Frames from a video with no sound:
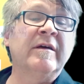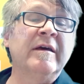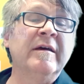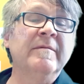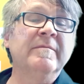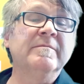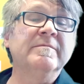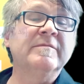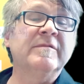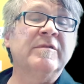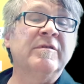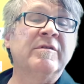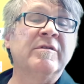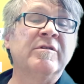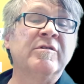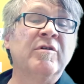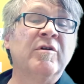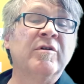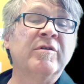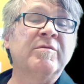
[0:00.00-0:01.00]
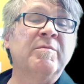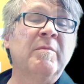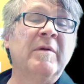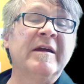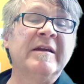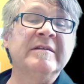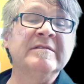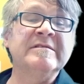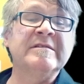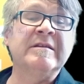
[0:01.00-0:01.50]
Okay, to the north
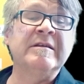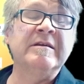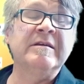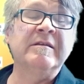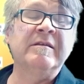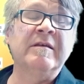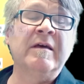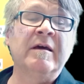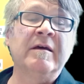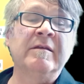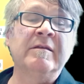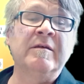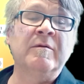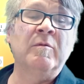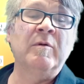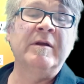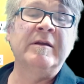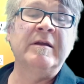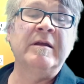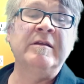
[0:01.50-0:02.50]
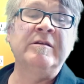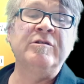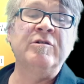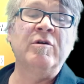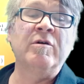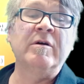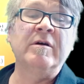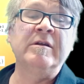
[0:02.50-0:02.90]
minus 1.